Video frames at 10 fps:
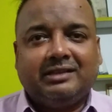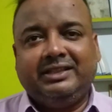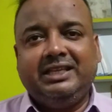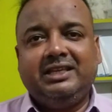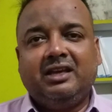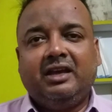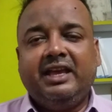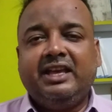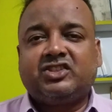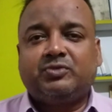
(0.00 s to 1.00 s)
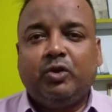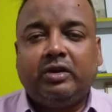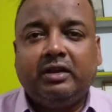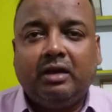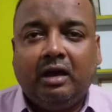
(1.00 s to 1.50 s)
the
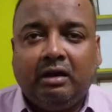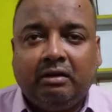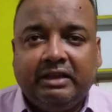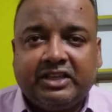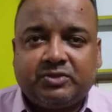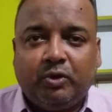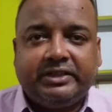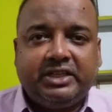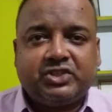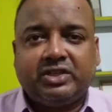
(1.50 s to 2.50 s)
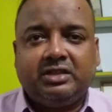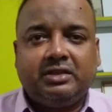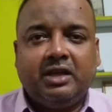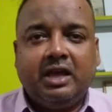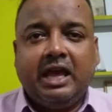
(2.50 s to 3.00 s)
exploitation
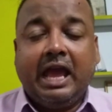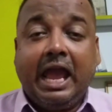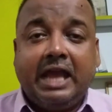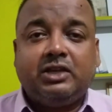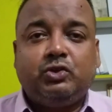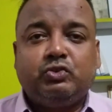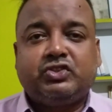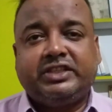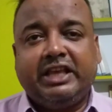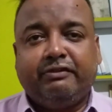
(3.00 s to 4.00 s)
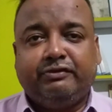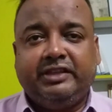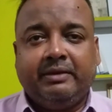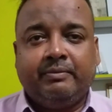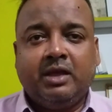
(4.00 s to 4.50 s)
and to save
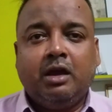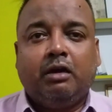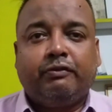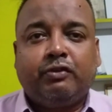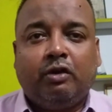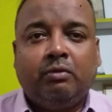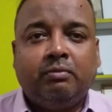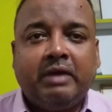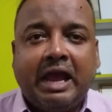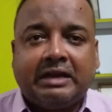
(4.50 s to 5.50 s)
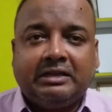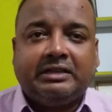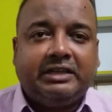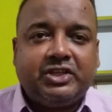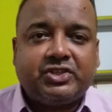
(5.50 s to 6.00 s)
them from
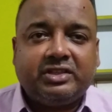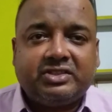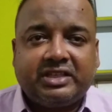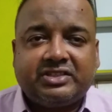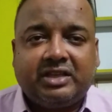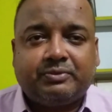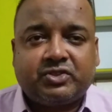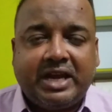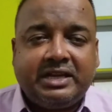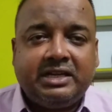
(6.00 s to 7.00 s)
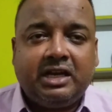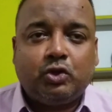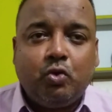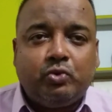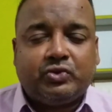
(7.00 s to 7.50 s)
adulterations and
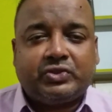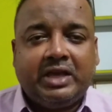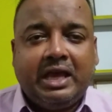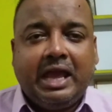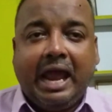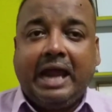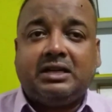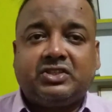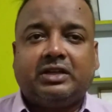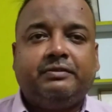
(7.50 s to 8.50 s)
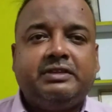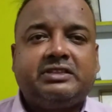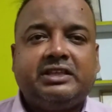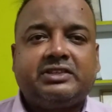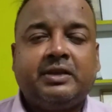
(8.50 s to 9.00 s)
substandard goods and
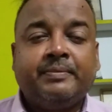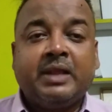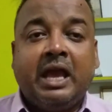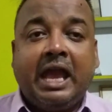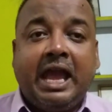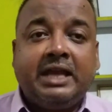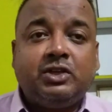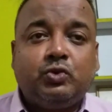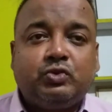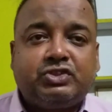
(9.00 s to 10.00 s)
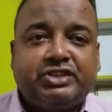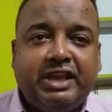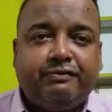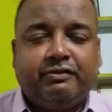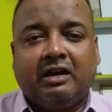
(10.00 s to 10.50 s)
services and to
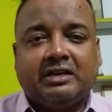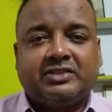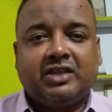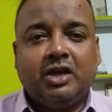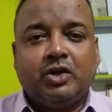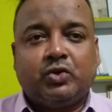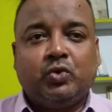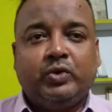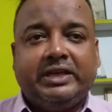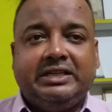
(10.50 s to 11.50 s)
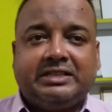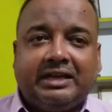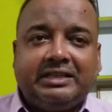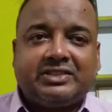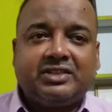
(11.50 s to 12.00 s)
safeguards to
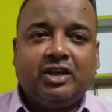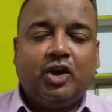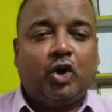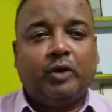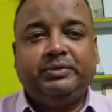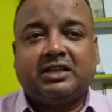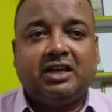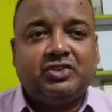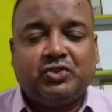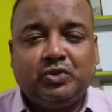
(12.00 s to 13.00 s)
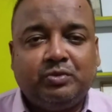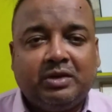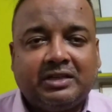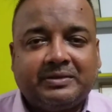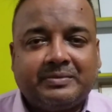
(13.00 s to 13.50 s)
interest of the consumer